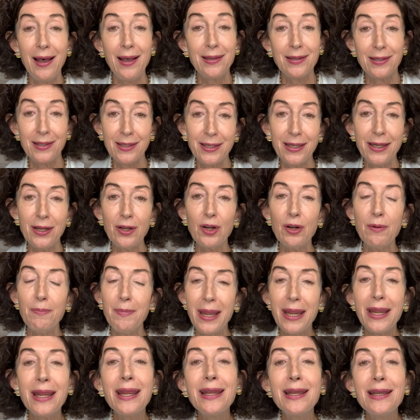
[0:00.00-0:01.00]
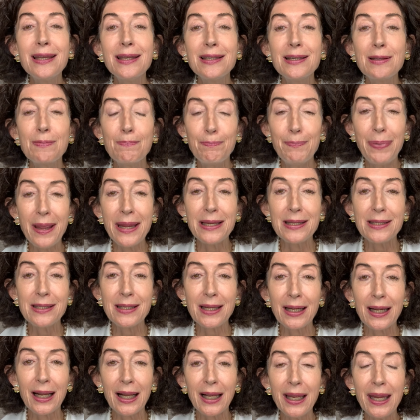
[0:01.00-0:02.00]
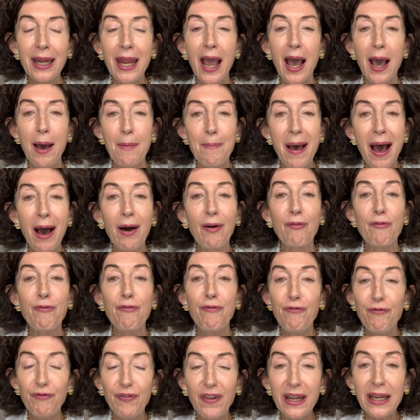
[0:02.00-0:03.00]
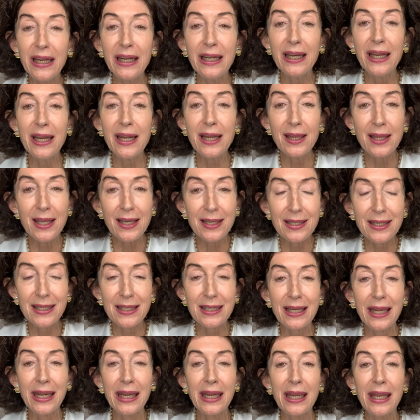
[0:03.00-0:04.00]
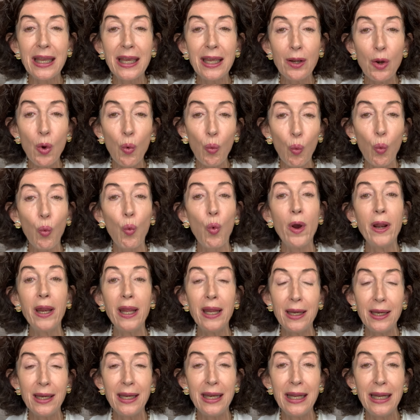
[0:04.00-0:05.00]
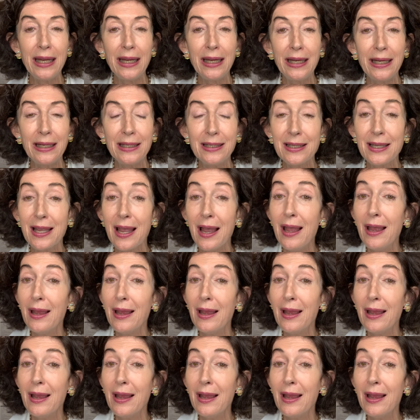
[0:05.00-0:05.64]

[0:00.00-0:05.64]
Serum is basically about feeding the skin what it needs.